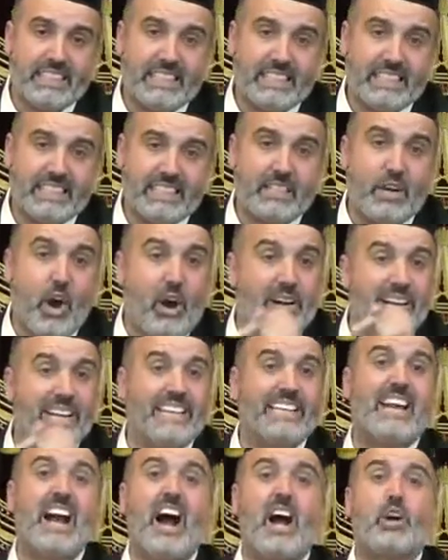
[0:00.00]
The car
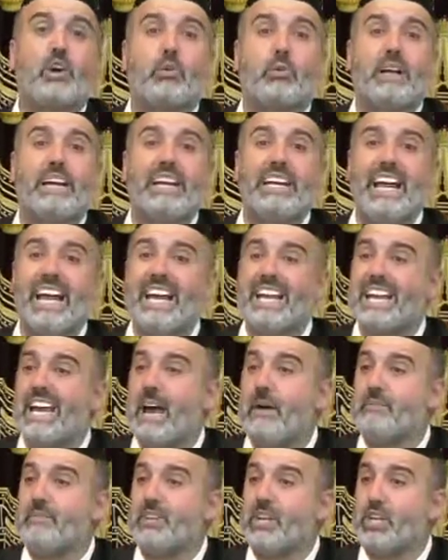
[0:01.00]
hit concrete and
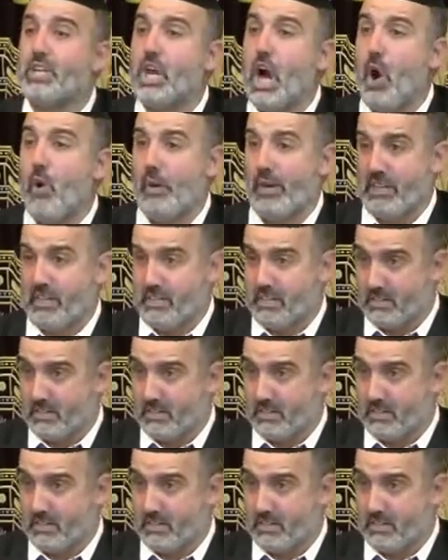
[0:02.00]
kept going.